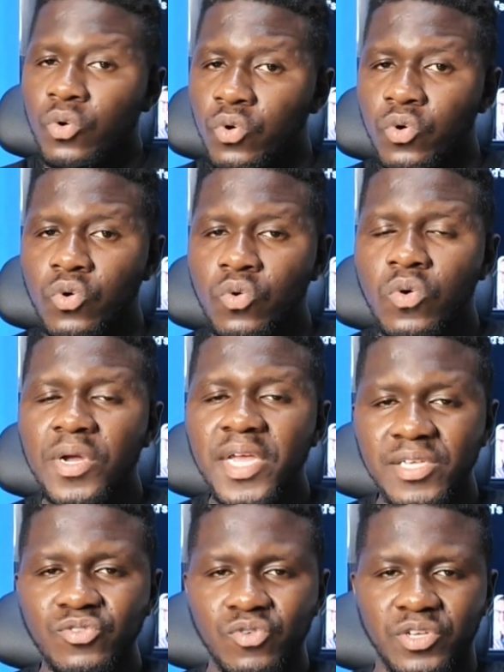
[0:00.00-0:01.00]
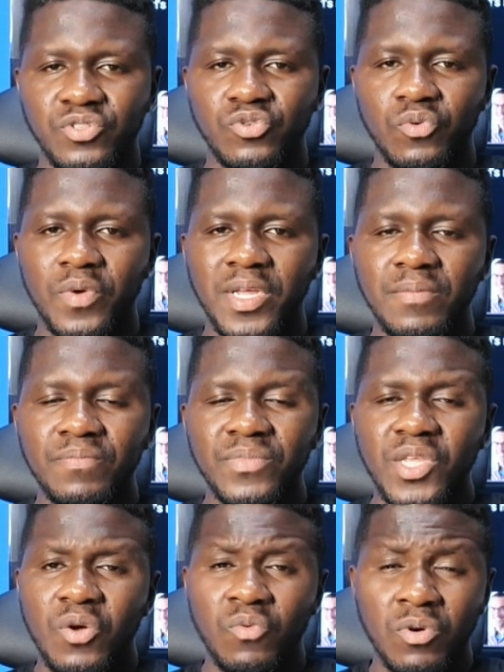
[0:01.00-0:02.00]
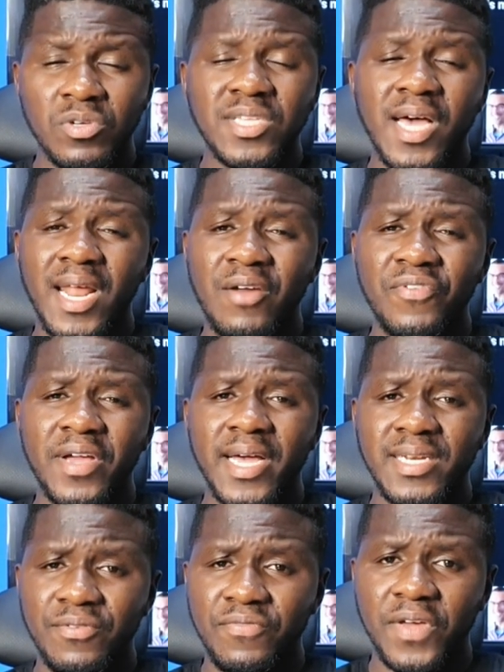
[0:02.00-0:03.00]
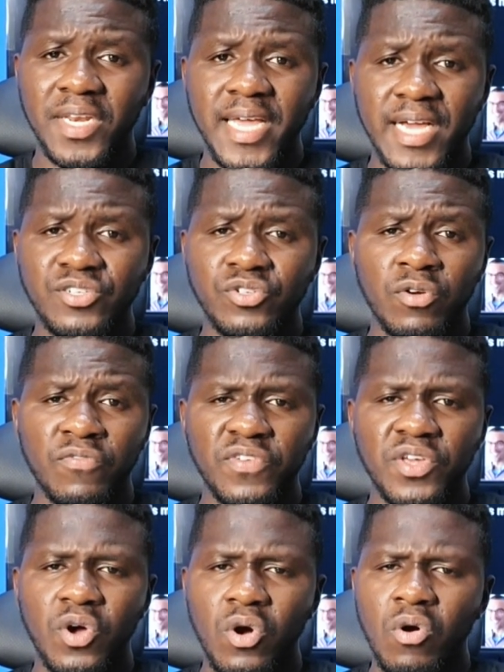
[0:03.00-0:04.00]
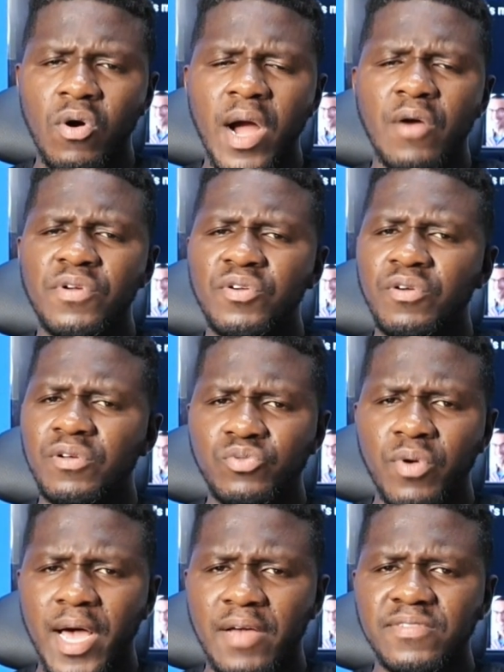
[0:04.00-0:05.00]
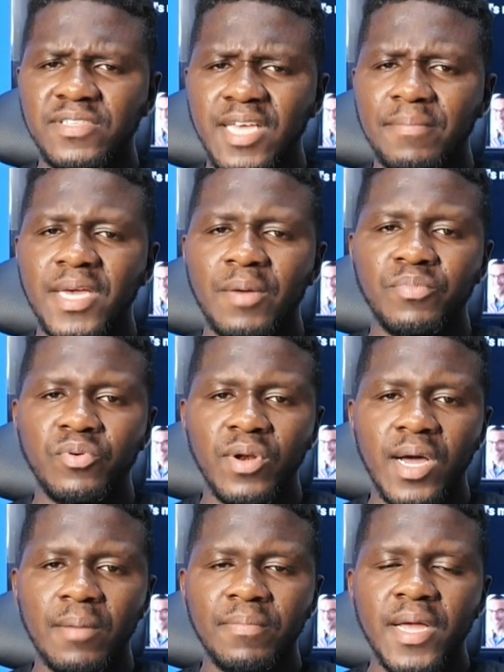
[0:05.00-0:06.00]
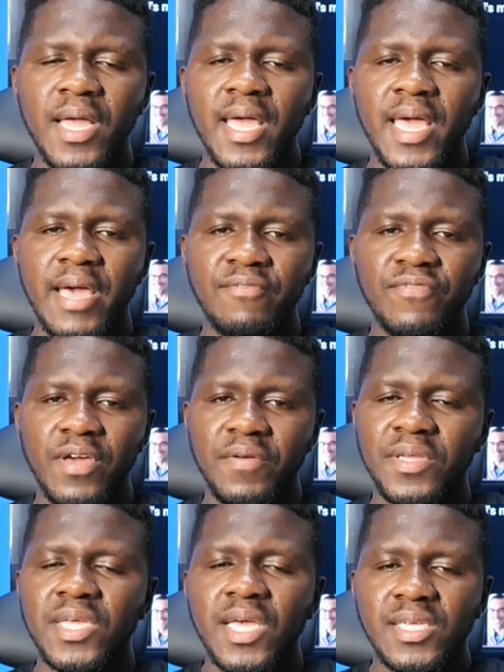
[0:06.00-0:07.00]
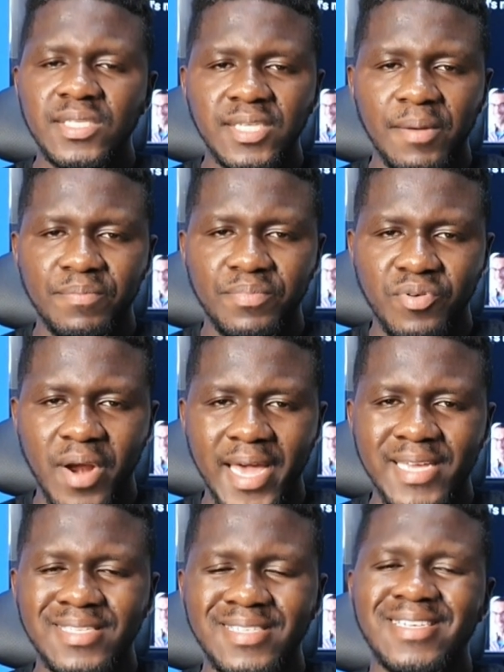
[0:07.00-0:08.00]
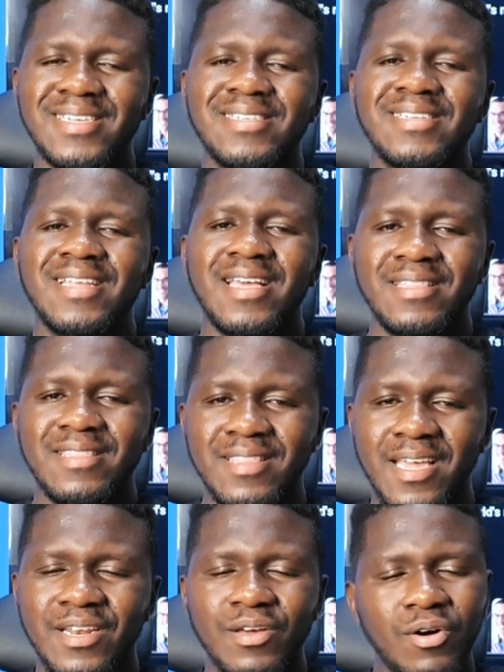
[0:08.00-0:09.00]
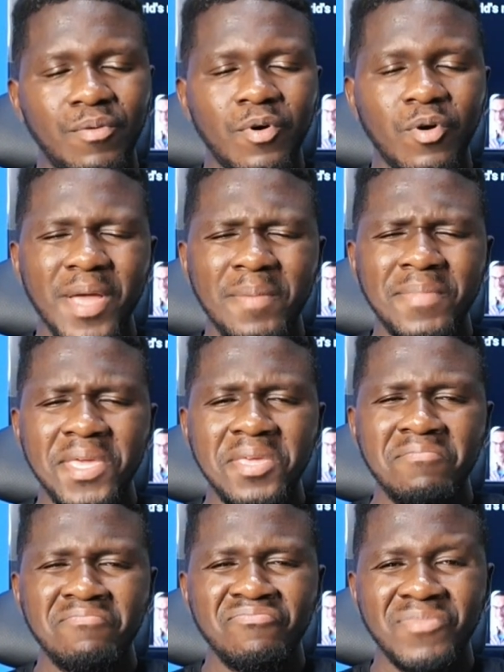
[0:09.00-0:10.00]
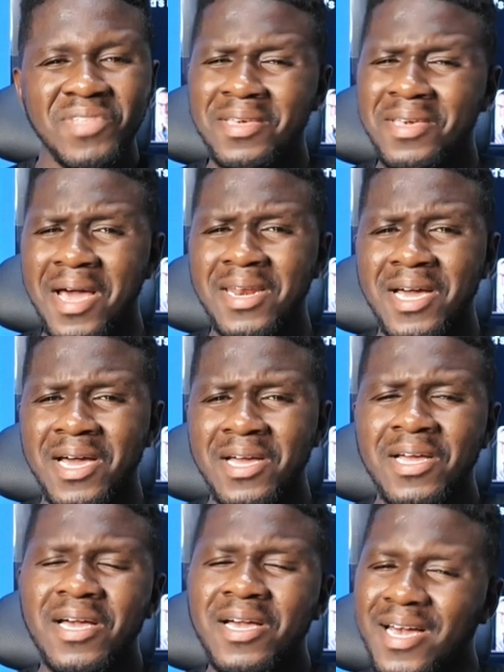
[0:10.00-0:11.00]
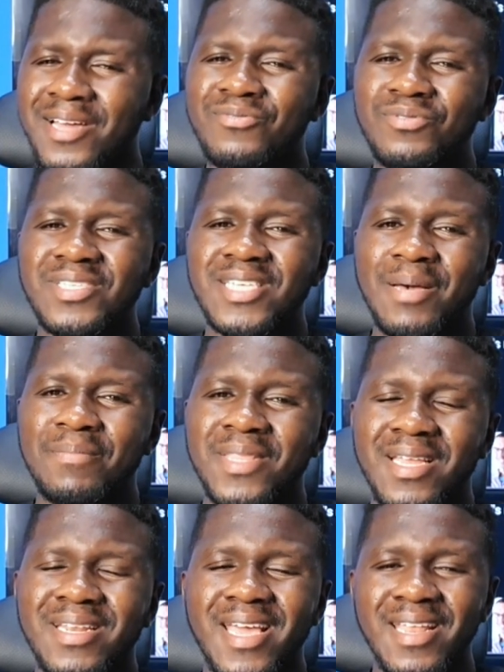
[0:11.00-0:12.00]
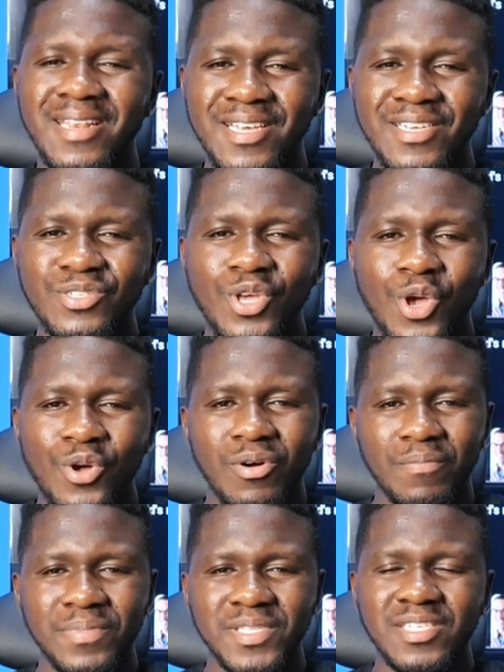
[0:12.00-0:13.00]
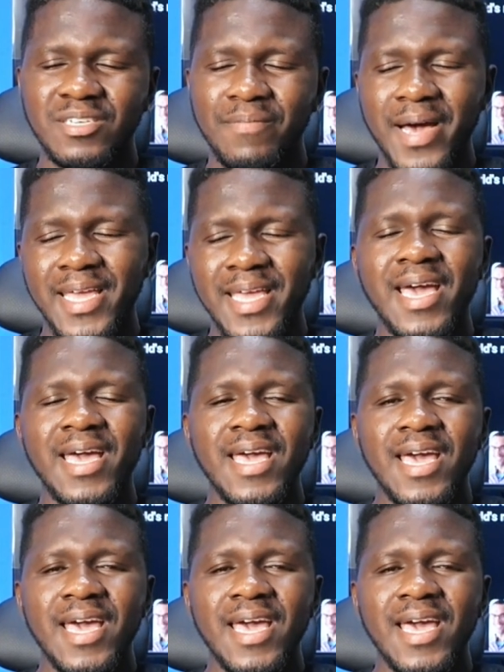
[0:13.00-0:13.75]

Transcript: Who is going to win? Will South Africa defend their trophy, or are we going to have Zambia pull up a very surprising thing? Or well, maybe Ghana can do something in this competition. But yeah,